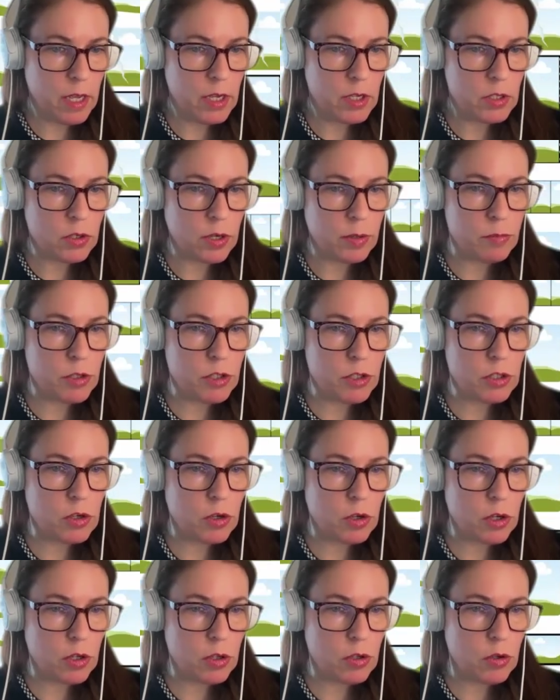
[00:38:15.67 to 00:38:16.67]
So I'm just
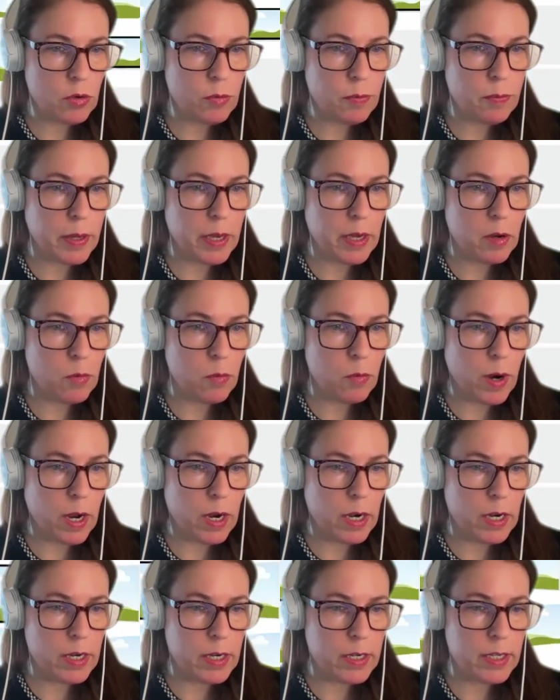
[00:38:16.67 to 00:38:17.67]
going to pick
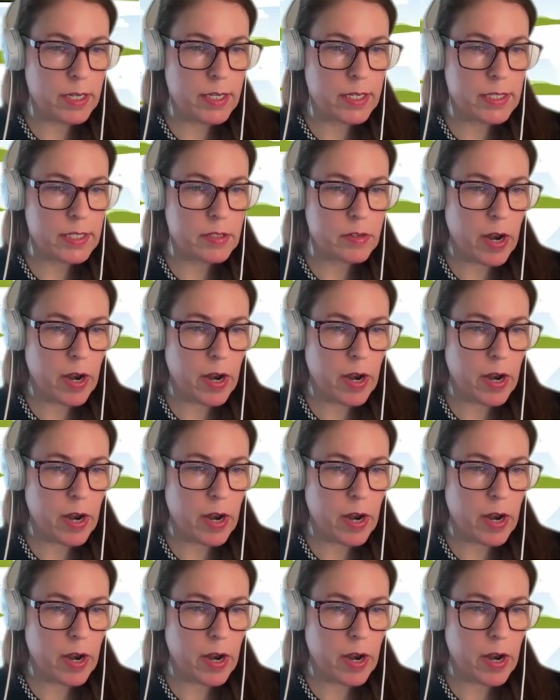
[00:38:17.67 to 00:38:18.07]
one that is